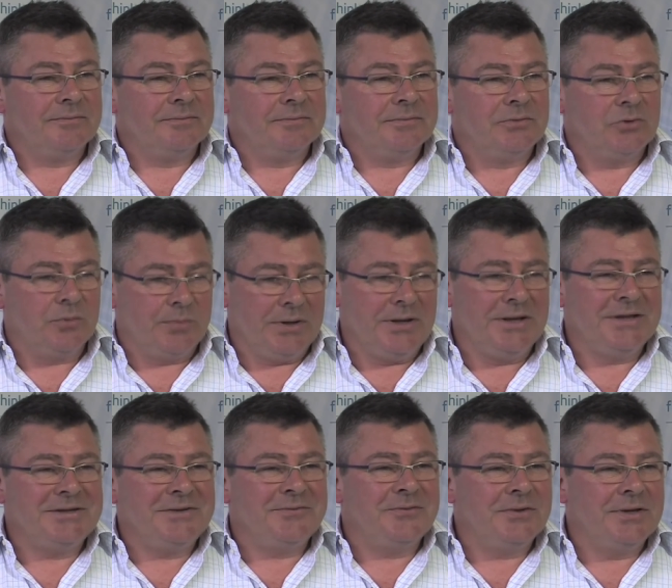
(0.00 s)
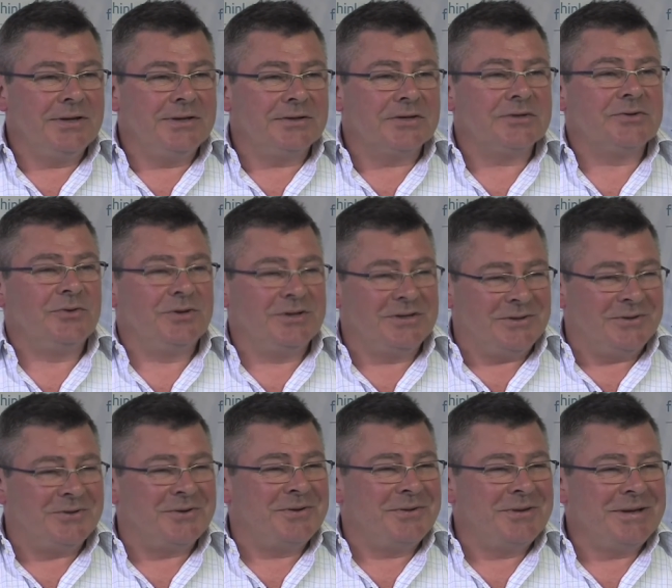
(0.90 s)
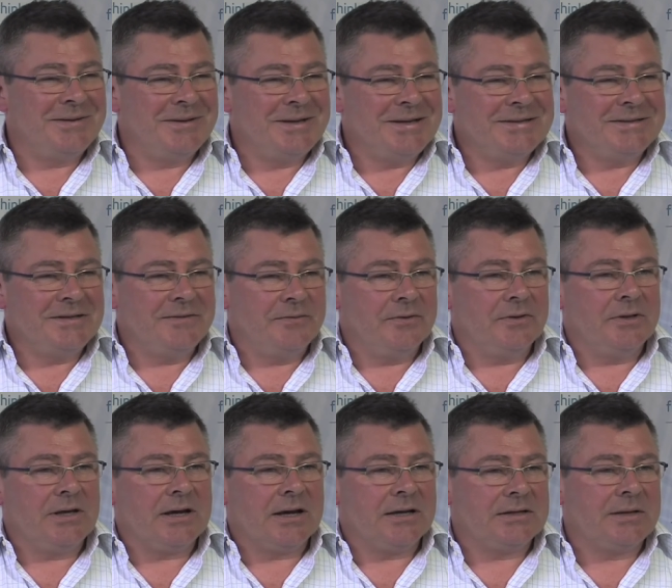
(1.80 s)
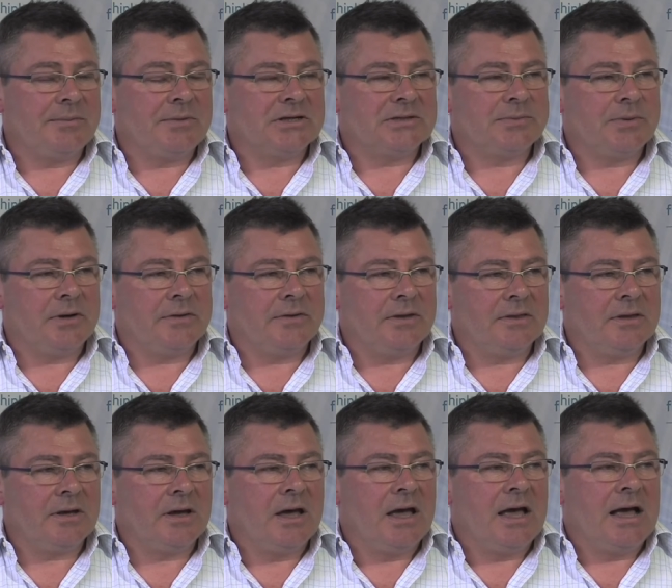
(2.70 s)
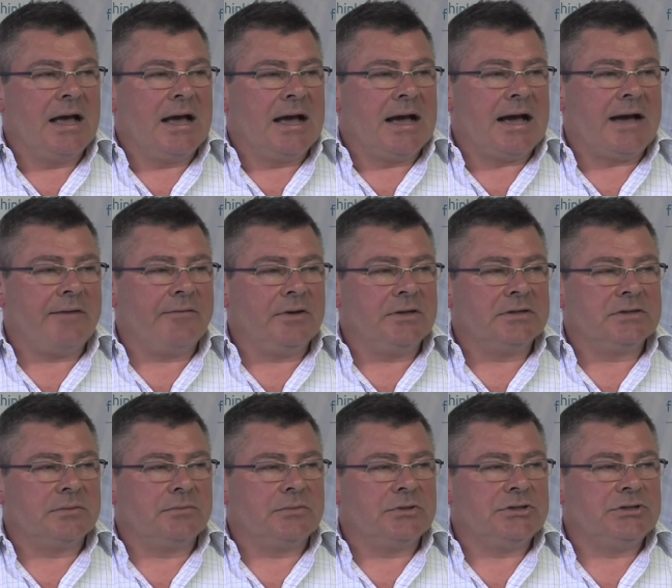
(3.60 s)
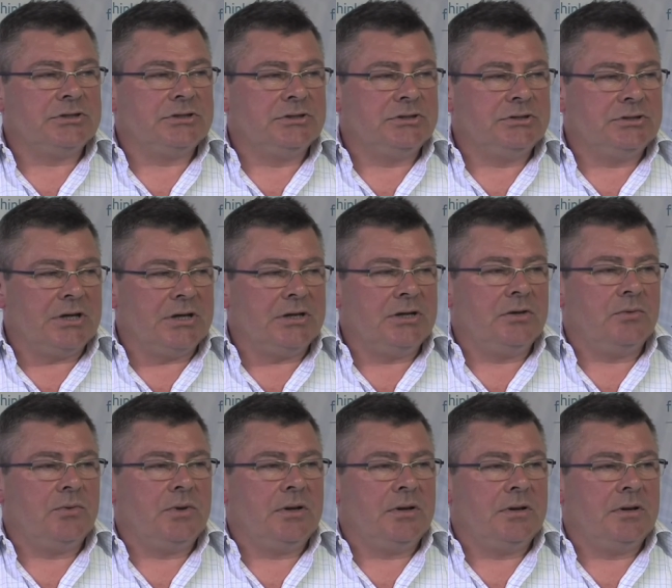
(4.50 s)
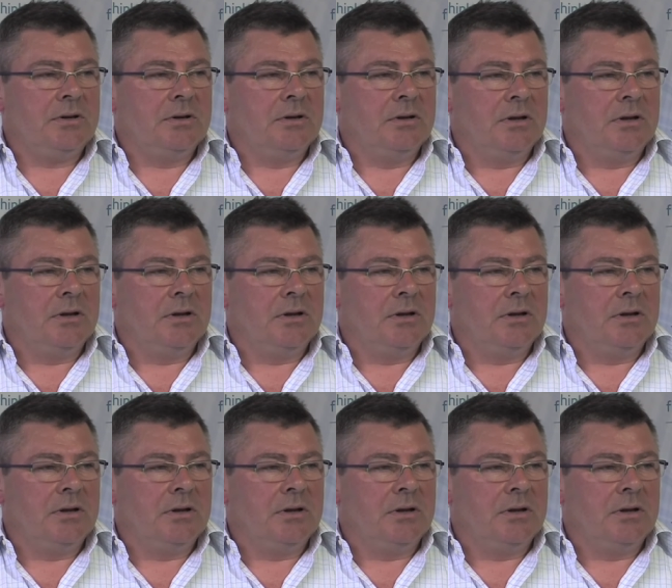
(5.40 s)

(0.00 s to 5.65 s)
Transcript: It's not been easy for the industrialists and not easy for the academics, but I think that having some genuine